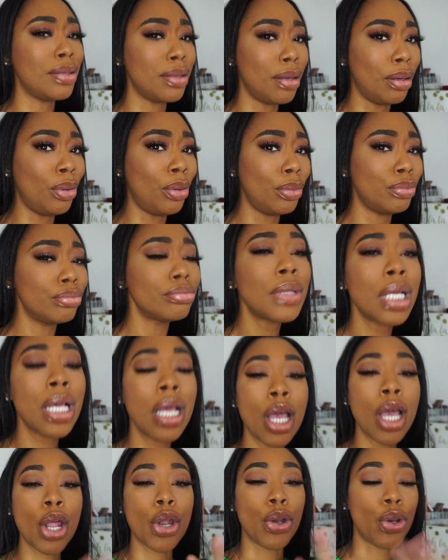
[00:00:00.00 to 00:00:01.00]
Oop,
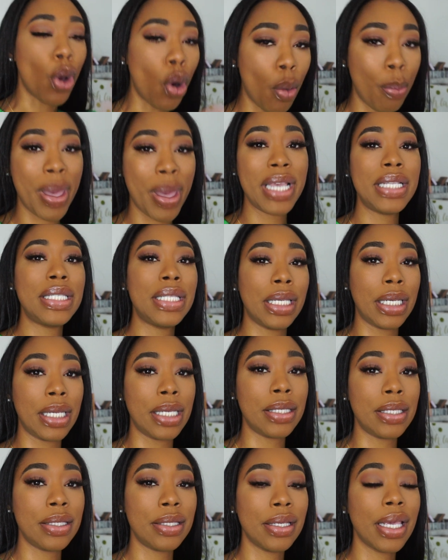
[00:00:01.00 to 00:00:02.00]
no
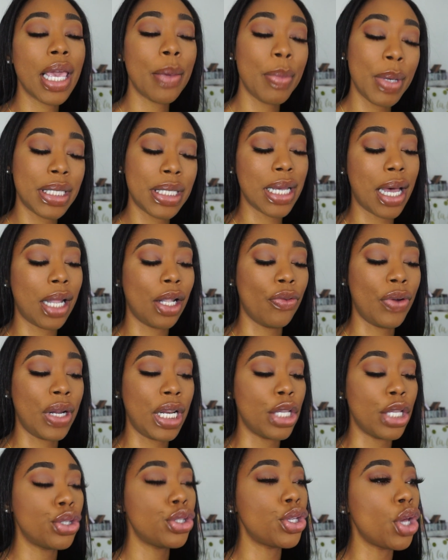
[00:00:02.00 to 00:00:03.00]
basicness can be
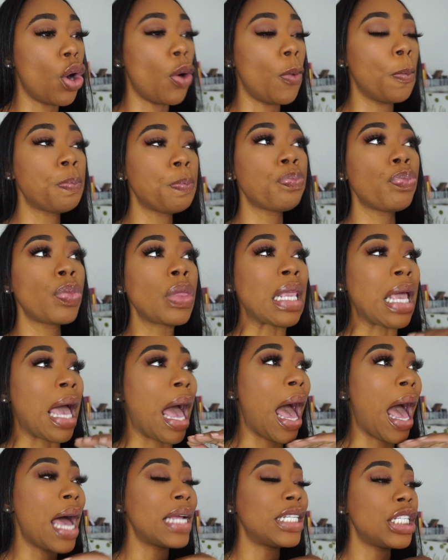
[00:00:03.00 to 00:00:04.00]
tolerated. So
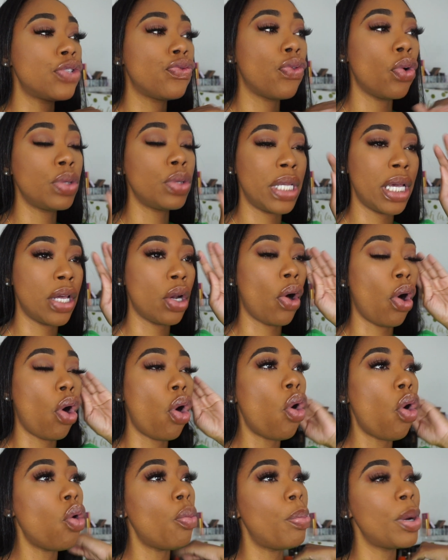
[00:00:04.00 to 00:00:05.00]
I just wrote down a
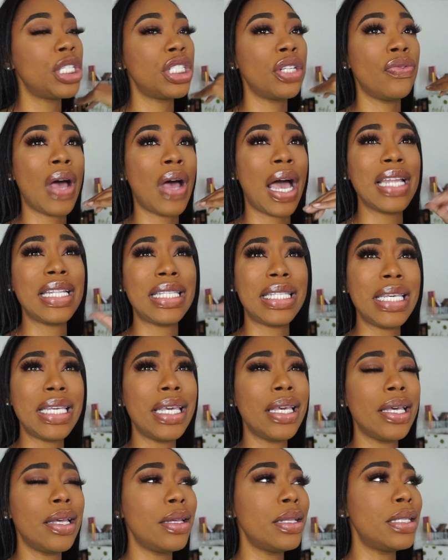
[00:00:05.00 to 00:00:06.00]
whole bunch of
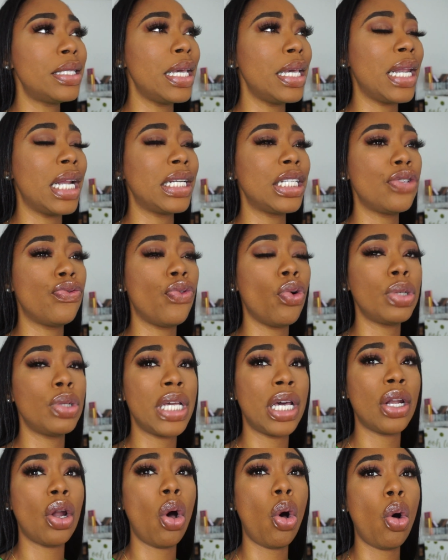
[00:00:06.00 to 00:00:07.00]
ideas, and I just wrote
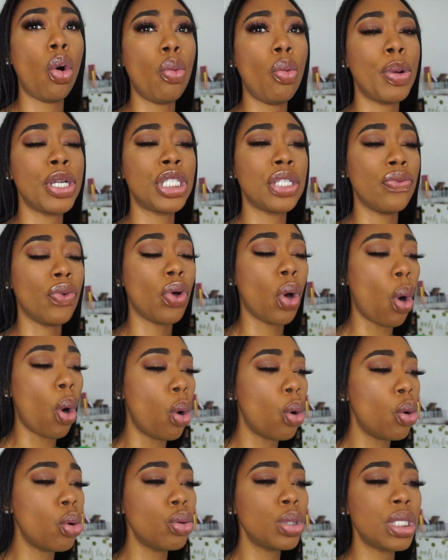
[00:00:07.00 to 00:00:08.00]
down a whole bunch of
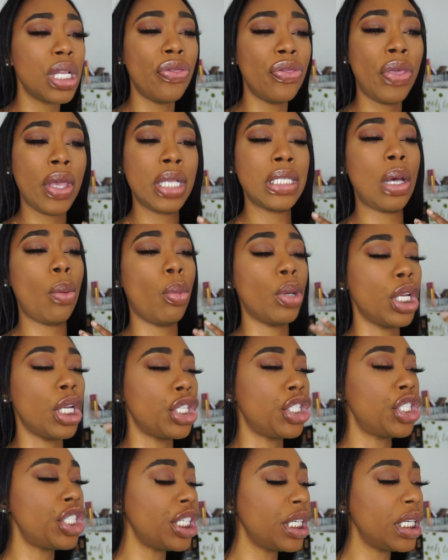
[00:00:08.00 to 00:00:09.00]
goals and things I want to
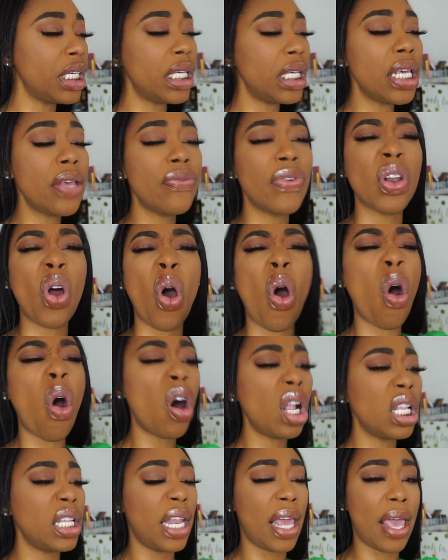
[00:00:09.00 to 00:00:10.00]
achieve and
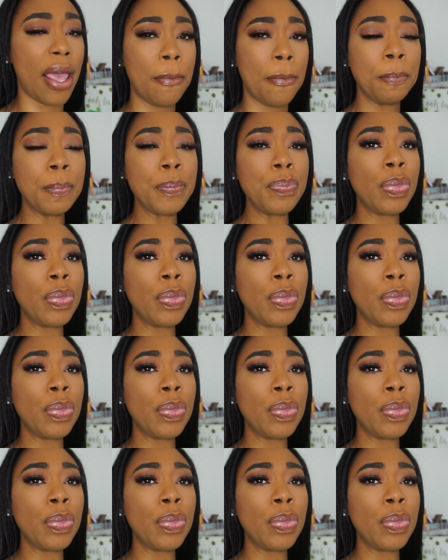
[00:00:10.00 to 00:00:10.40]
all of that.